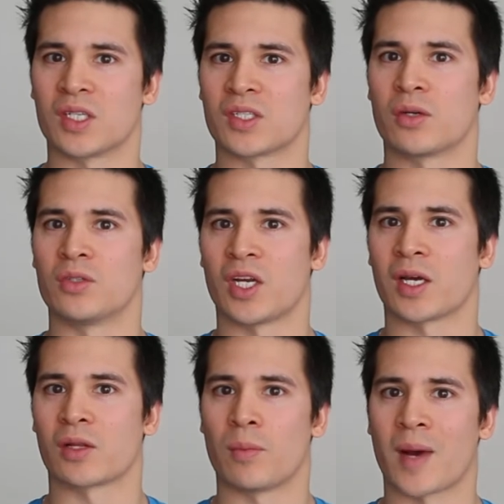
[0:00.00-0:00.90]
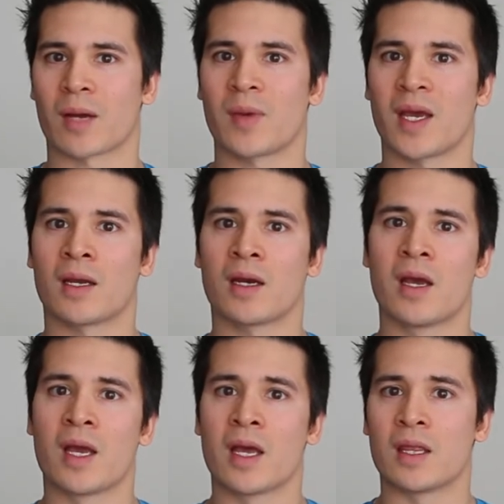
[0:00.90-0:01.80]
discogenic low back pain.
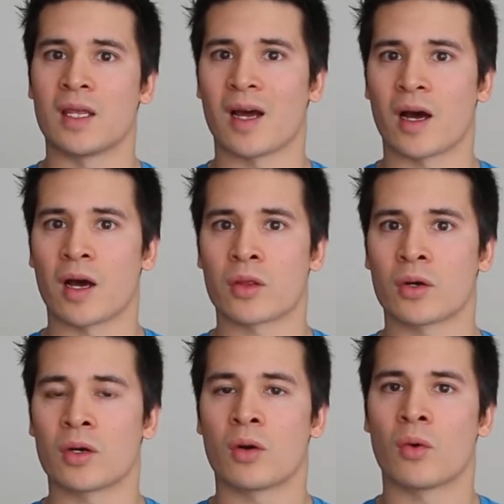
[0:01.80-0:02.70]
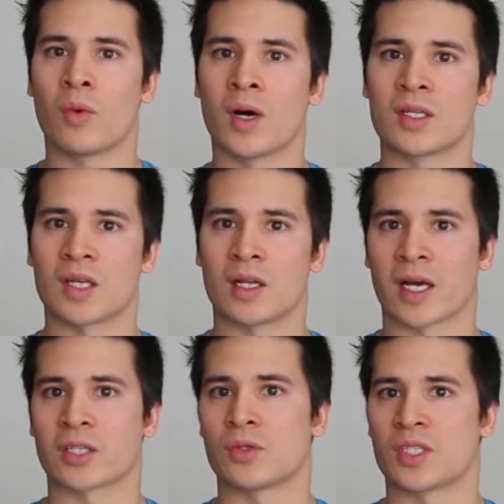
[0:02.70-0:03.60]
The other was
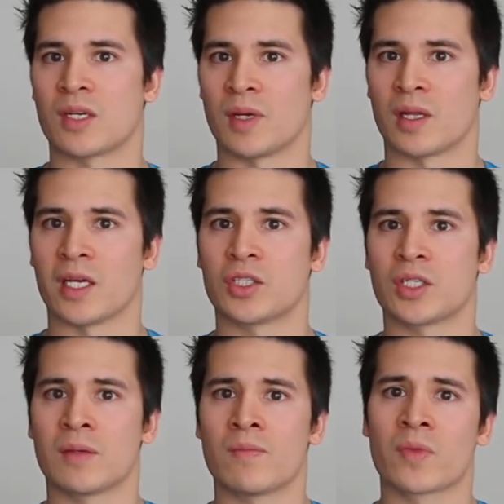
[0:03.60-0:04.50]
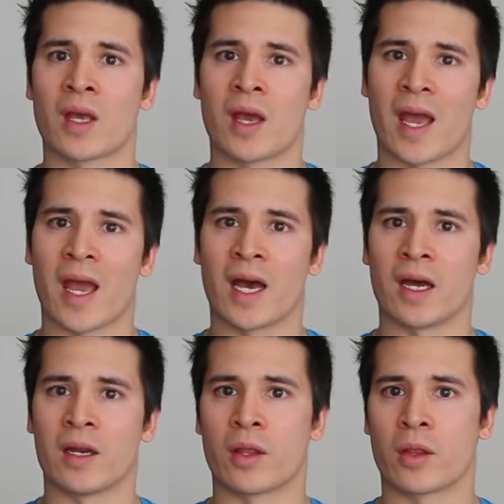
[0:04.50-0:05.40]
electrostimulation,
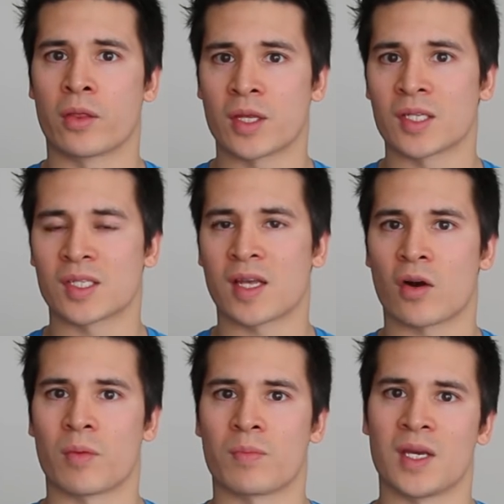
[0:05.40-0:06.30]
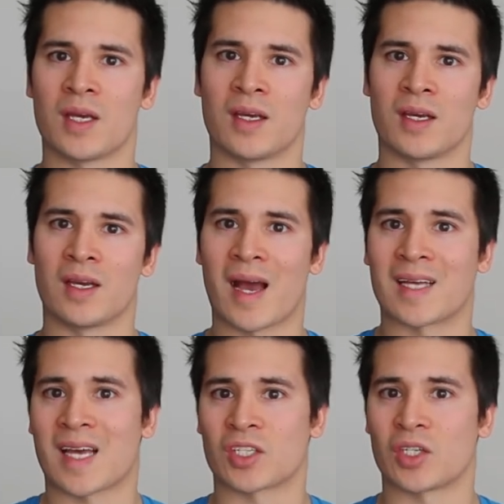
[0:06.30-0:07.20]
and this therapy
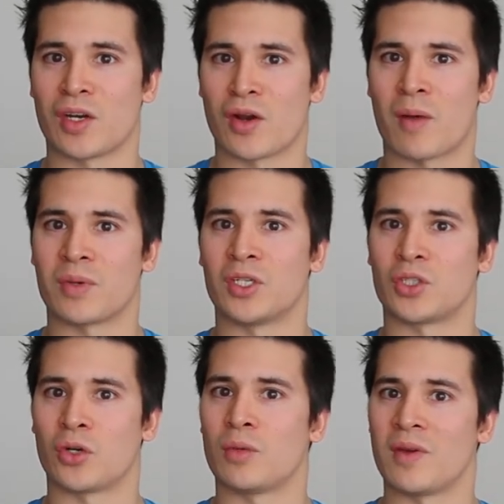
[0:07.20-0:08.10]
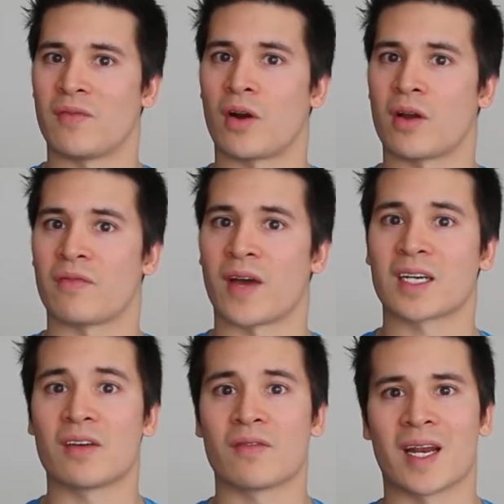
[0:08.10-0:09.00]
has actually not been shown to be very
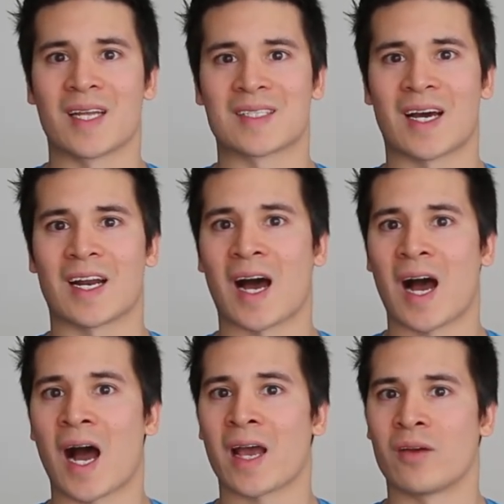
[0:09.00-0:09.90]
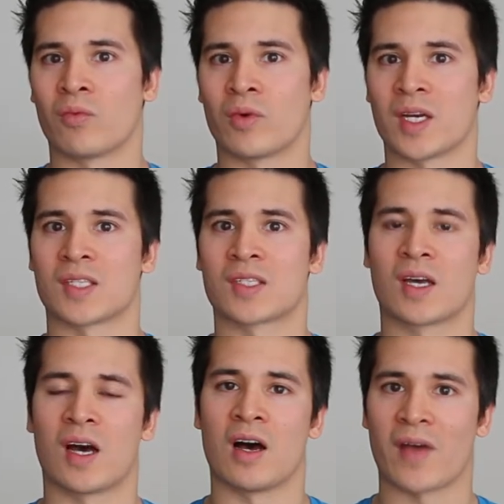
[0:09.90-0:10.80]
effective, and it's got a high
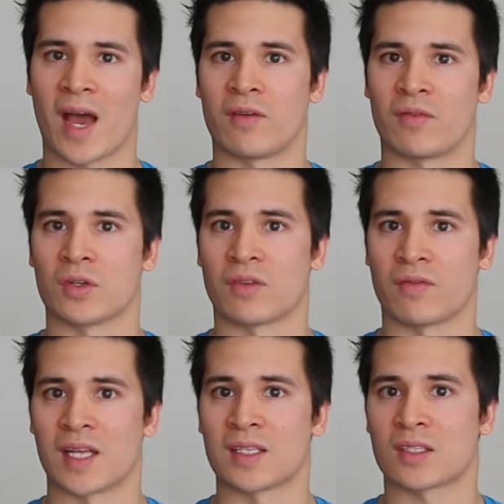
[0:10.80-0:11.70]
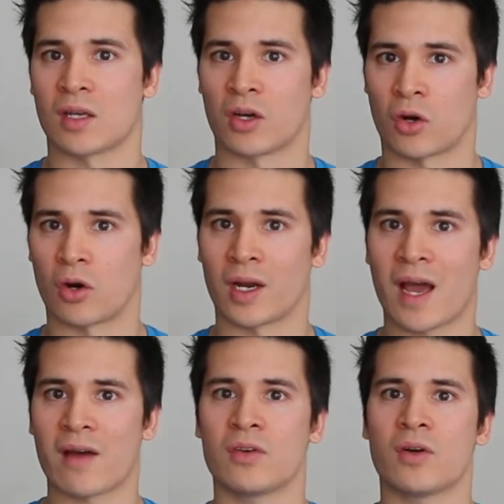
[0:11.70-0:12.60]
risk of adverse events
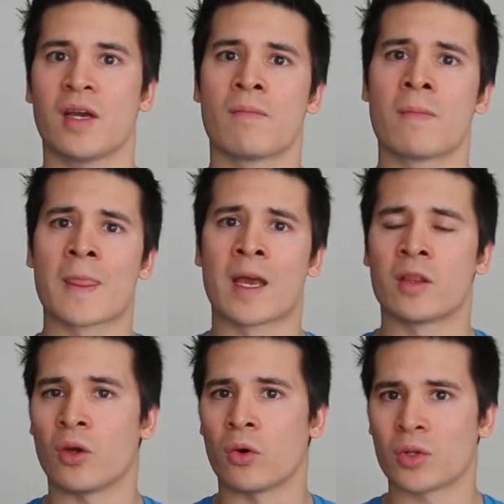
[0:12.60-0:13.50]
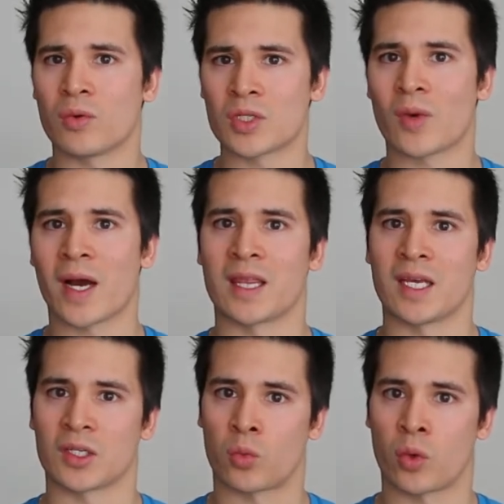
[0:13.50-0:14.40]
occurring after it. The only reason why I
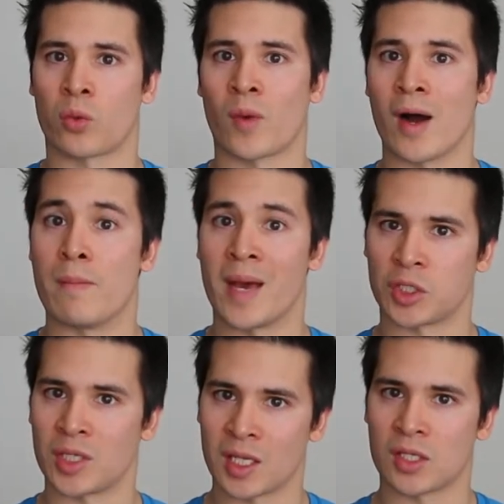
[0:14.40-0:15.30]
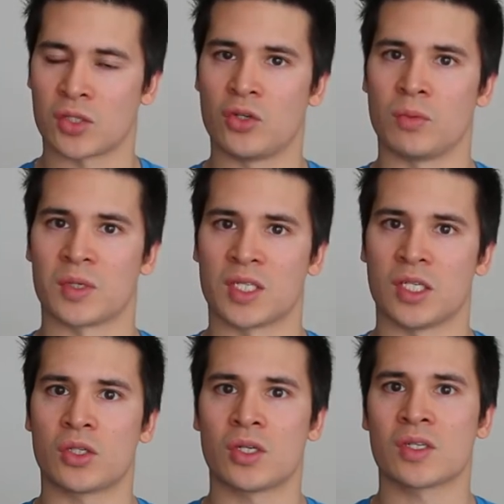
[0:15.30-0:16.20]
think it's worthwhile mentioning these two
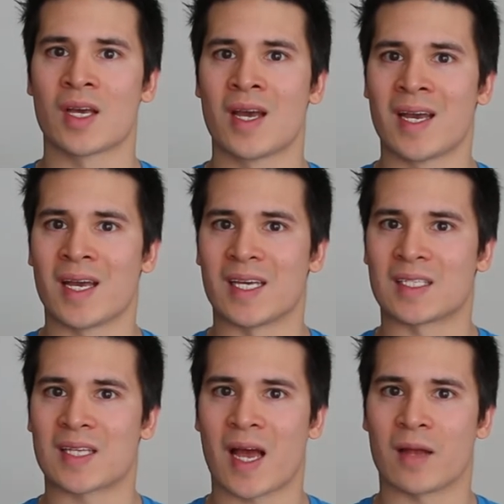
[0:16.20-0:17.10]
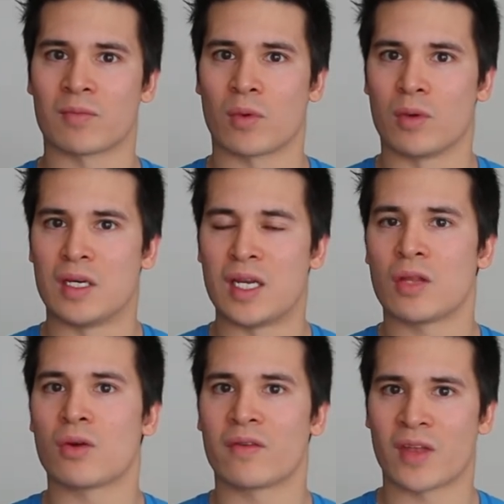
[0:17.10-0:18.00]
procedures is that
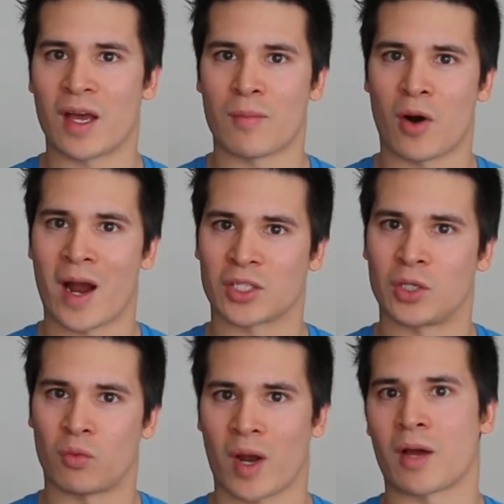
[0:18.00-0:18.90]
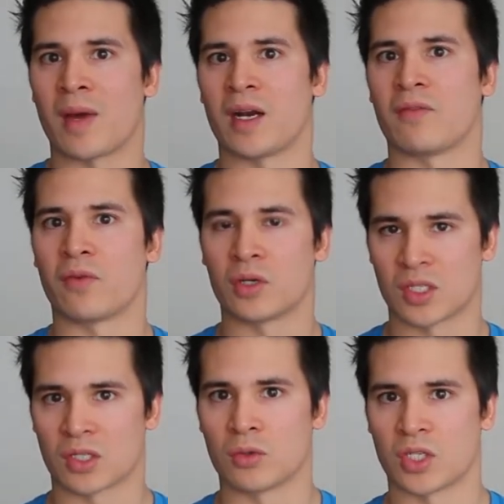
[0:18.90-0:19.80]
neither of them are actually recommended for
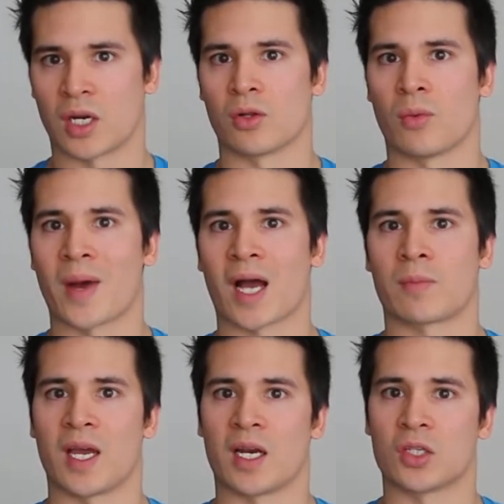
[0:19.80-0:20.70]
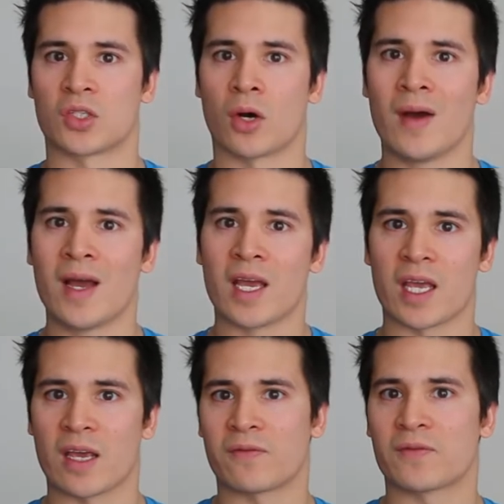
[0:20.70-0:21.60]
discogenic low back pain. And so
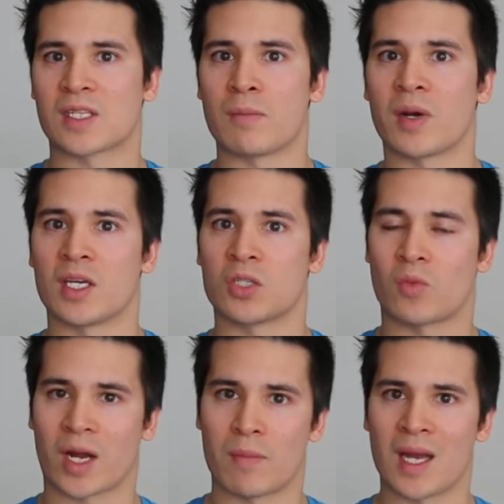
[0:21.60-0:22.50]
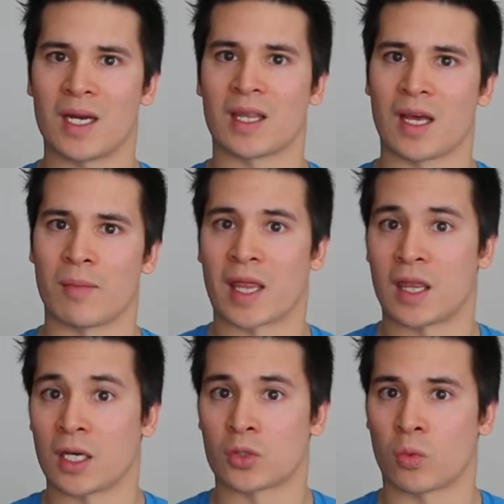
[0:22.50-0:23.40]
if somebody is recommending them, I
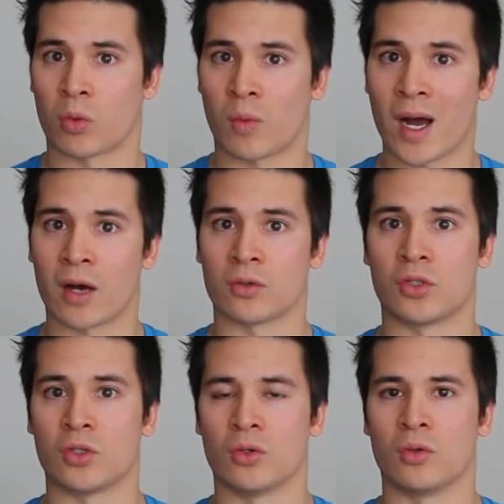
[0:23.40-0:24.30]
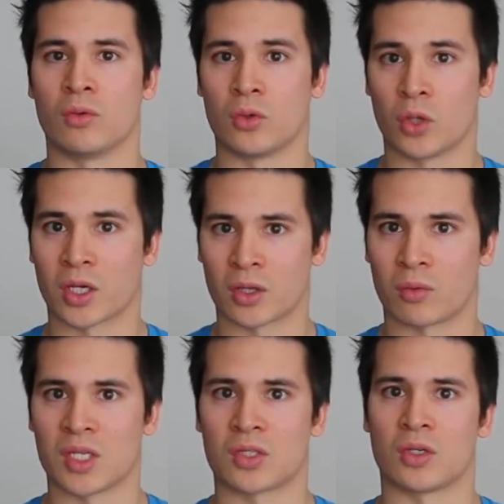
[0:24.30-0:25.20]
think it's worthwhile to look at the
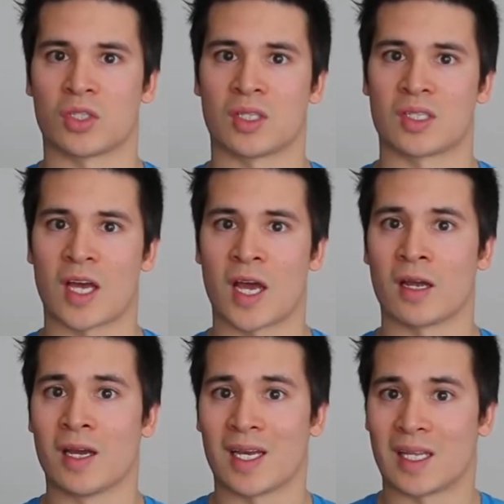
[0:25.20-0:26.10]
research and say